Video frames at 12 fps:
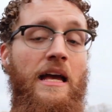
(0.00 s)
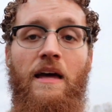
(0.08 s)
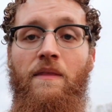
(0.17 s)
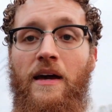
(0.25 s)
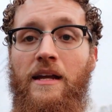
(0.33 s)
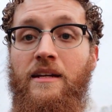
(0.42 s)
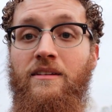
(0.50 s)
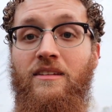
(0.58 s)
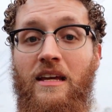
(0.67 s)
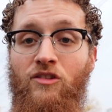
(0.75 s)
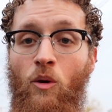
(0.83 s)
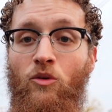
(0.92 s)
and that is
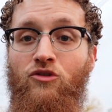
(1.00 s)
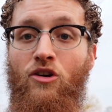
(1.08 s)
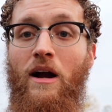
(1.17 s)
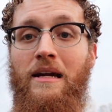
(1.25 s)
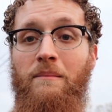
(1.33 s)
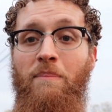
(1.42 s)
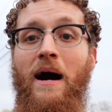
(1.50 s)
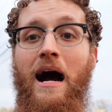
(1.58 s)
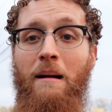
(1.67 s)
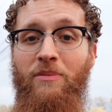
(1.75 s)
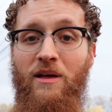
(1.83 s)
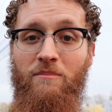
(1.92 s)
don't try and
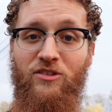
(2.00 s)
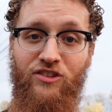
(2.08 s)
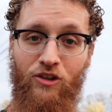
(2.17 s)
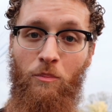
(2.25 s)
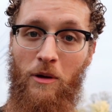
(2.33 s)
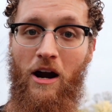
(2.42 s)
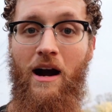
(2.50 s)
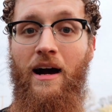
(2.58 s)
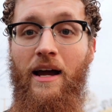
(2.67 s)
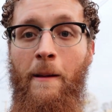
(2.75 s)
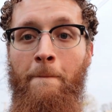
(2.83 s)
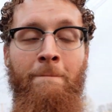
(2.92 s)
pop them super
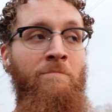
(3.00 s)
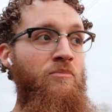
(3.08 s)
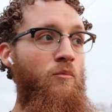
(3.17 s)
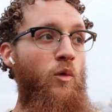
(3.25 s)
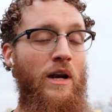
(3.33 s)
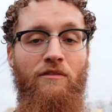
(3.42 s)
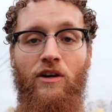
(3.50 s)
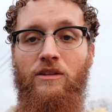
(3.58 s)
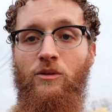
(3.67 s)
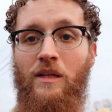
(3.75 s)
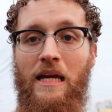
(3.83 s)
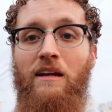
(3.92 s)
high whenever I
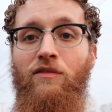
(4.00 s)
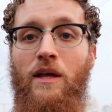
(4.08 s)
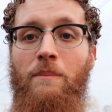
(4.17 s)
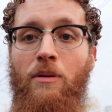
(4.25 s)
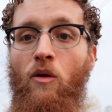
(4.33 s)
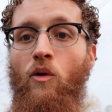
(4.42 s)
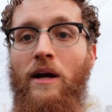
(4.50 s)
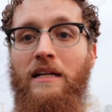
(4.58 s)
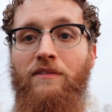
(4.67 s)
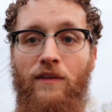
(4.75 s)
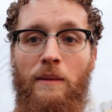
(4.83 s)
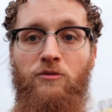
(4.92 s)
do a kickflip or any
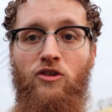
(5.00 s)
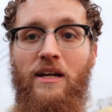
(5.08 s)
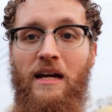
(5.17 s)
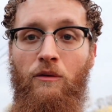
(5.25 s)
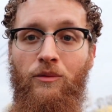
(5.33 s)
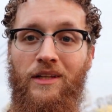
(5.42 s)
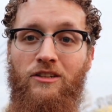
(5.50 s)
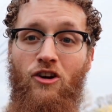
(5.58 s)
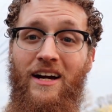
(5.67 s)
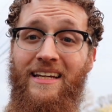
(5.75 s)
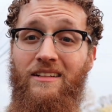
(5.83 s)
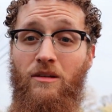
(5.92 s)
flip trick, I really
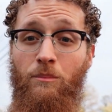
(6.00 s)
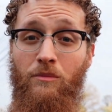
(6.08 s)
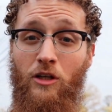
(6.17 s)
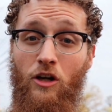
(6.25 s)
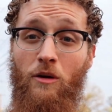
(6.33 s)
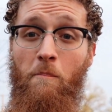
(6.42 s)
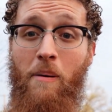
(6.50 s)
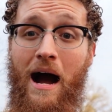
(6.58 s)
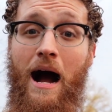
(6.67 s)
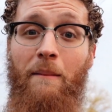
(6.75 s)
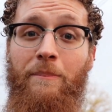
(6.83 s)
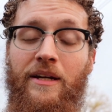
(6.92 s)
try and get some good
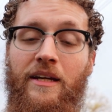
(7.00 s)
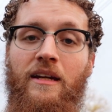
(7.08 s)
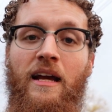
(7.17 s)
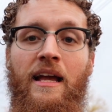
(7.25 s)
pop in it.